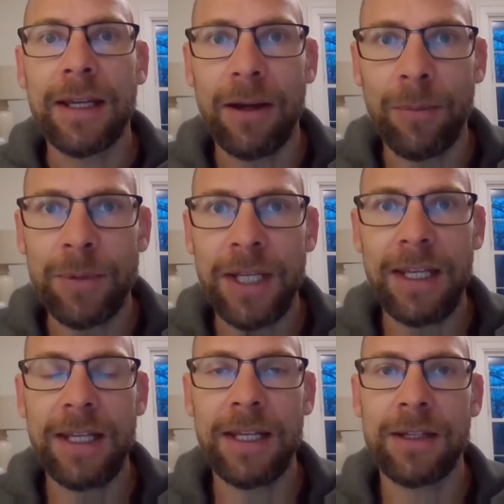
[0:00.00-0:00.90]

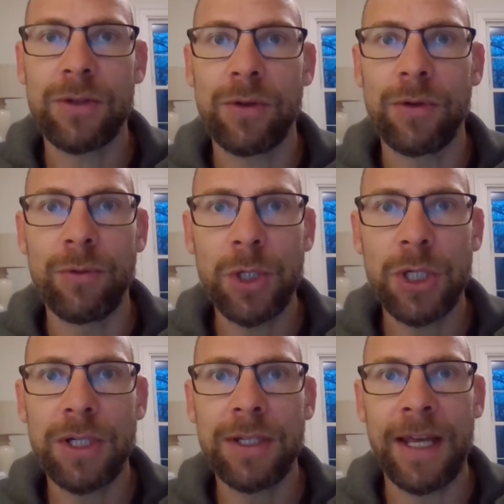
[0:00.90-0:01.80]
obtaining a
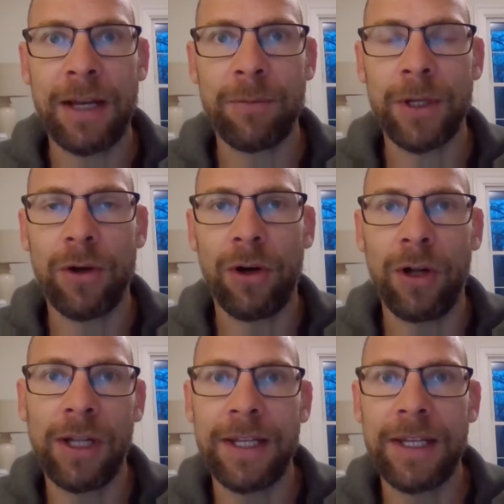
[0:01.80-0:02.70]
solution that we
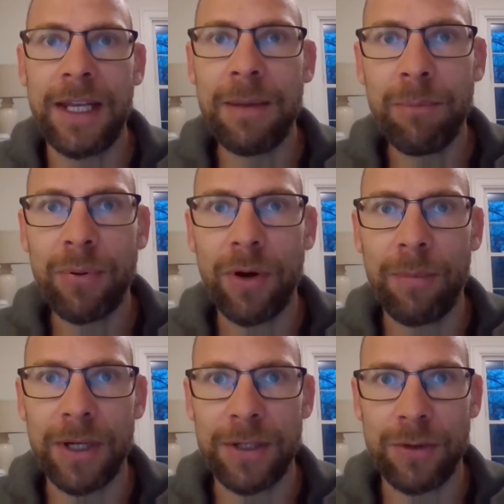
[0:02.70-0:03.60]
call an
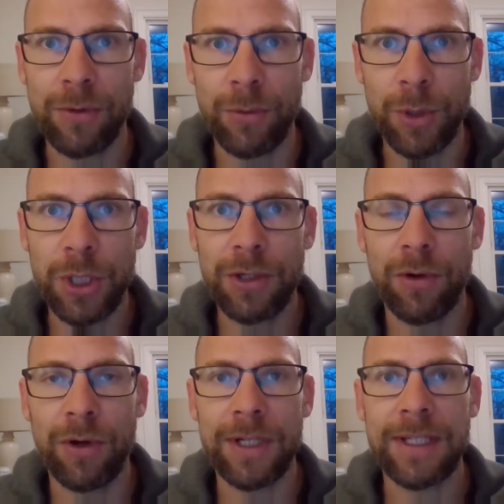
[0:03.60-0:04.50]
improper solution,
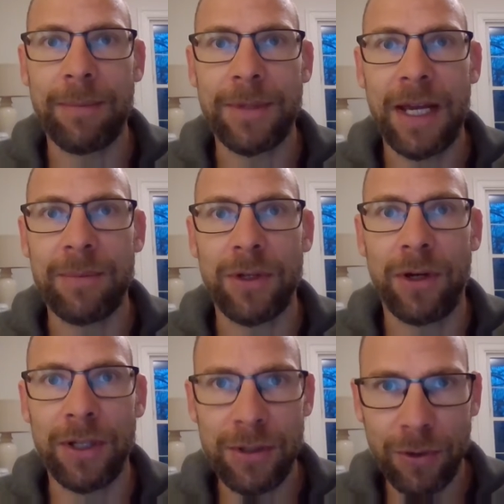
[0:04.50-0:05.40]
or sometimes
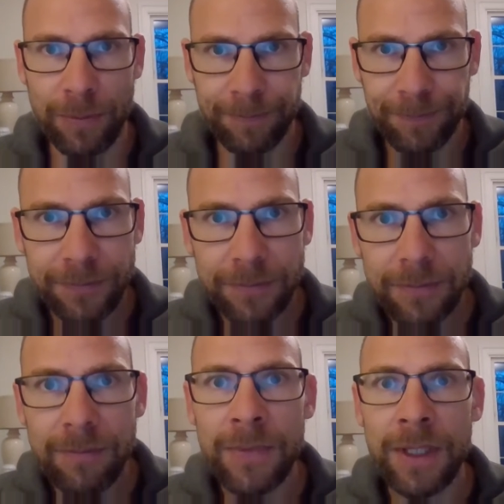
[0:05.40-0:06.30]
also
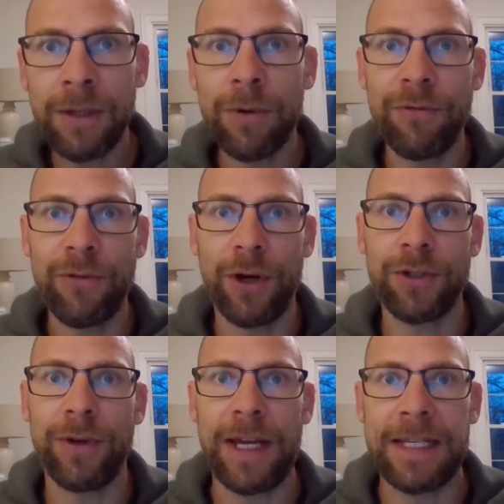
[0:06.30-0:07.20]
referred
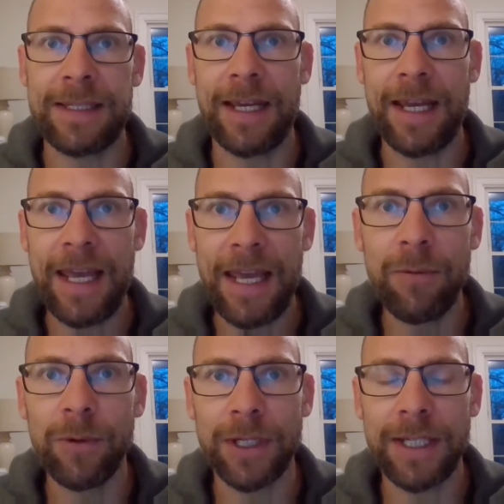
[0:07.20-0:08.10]
to as a
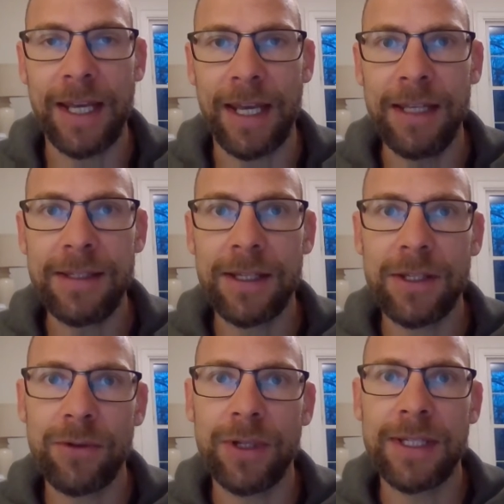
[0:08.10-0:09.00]
Heywood case. And
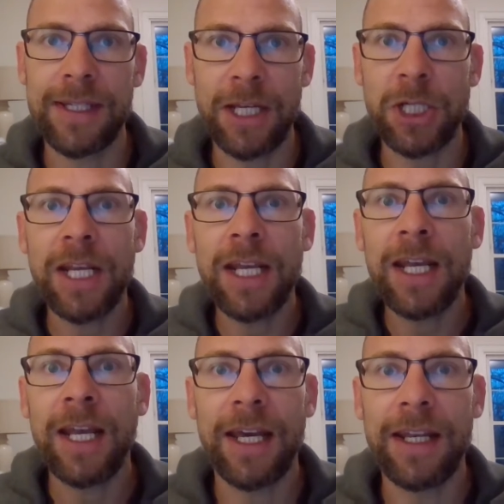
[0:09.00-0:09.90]
so in such
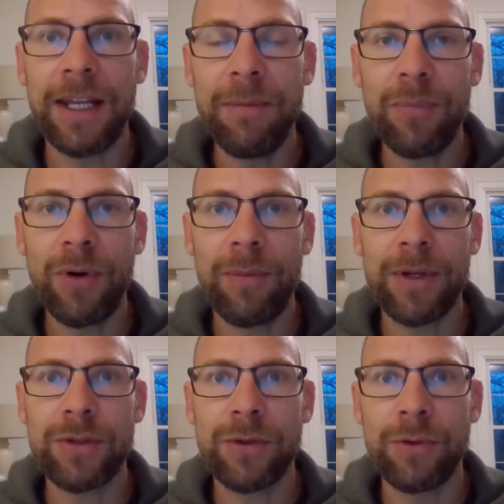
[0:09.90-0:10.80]
an improper
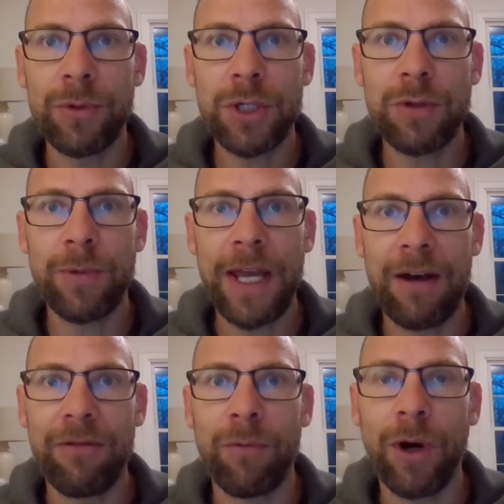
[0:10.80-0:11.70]
solution, we
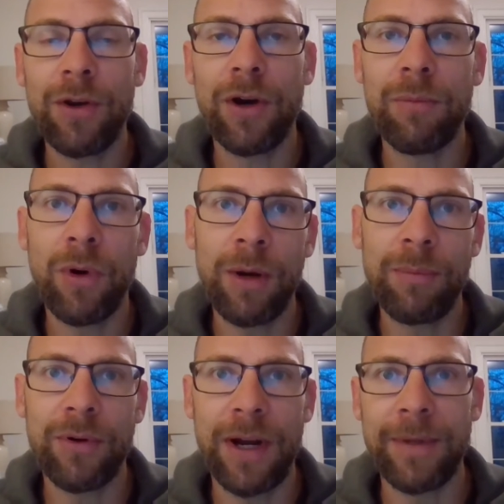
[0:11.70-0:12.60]
have one or more
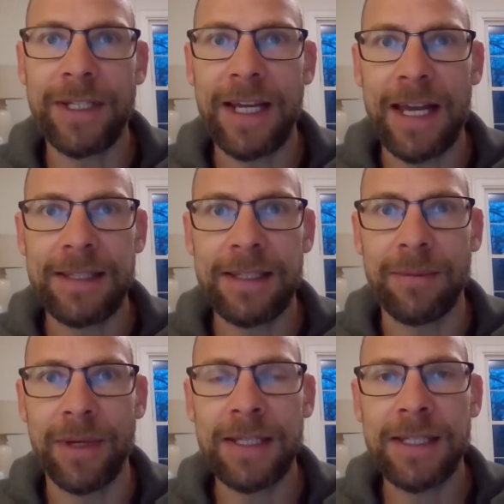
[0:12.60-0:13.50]
parameter
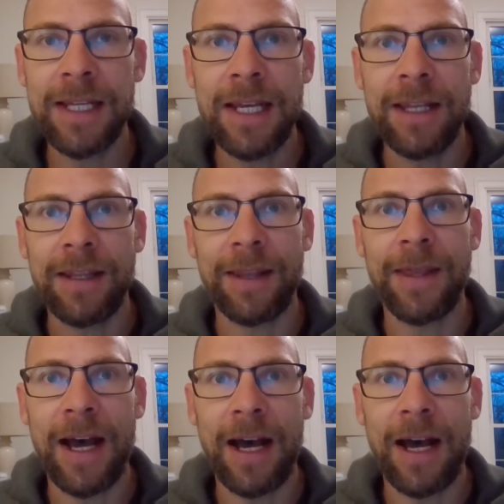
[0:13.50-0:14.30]
estimates that, there